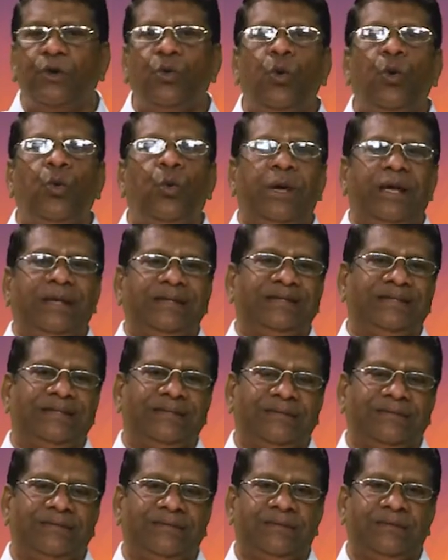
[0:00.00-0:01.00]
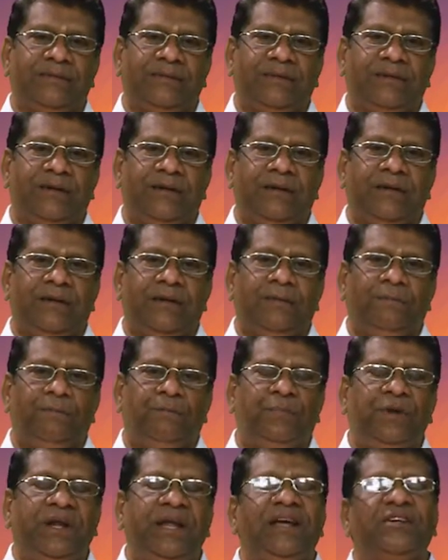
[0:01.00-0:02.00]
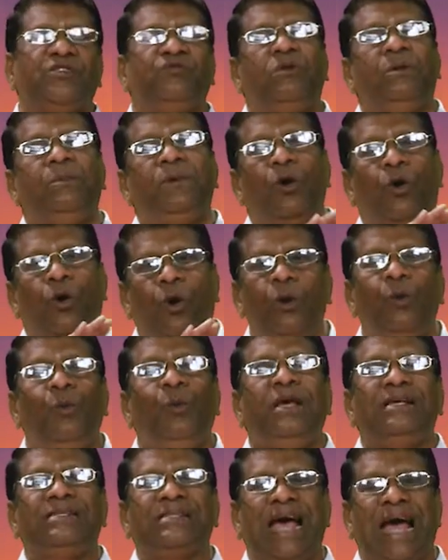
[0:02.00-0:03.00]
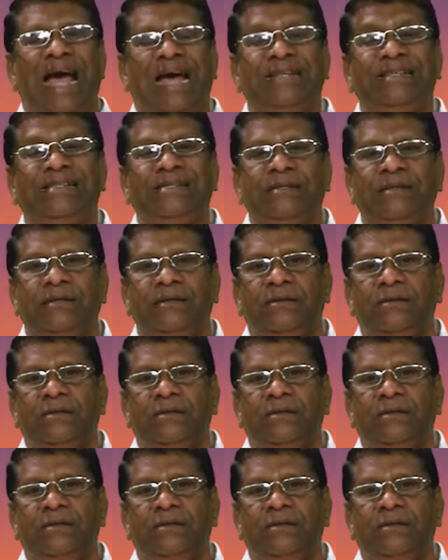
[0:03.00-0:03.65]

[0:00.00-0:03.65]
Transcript: go waste. Prayers will be always answered.